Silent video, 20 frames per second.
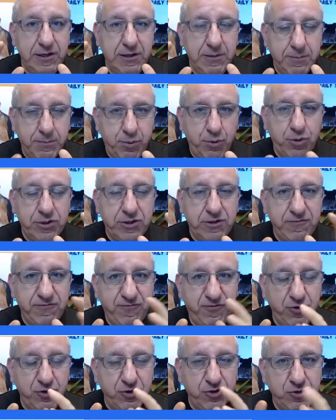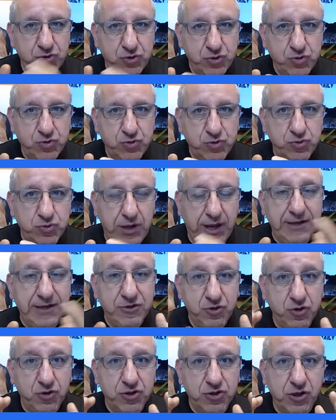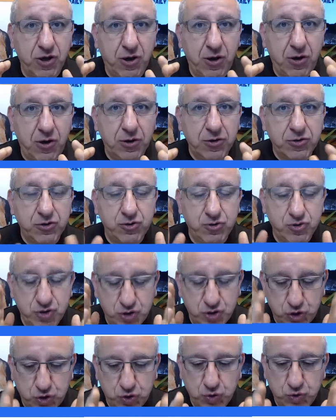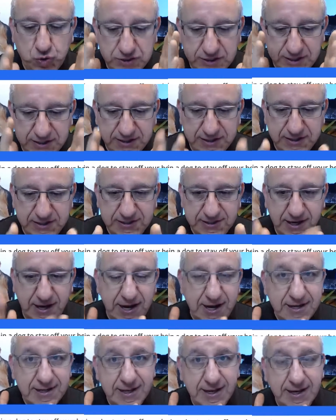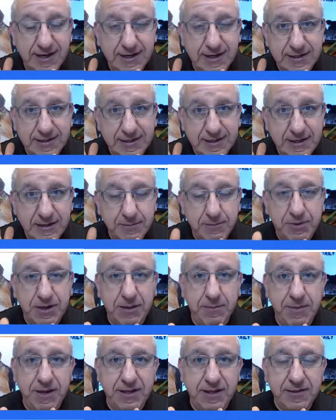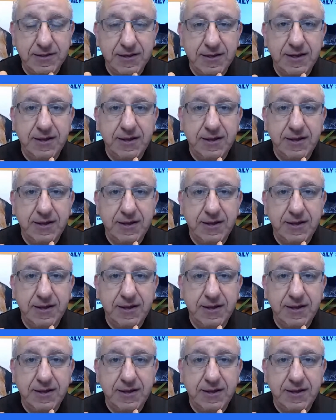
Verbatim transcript: important for you and your dog to choose and decide and implement.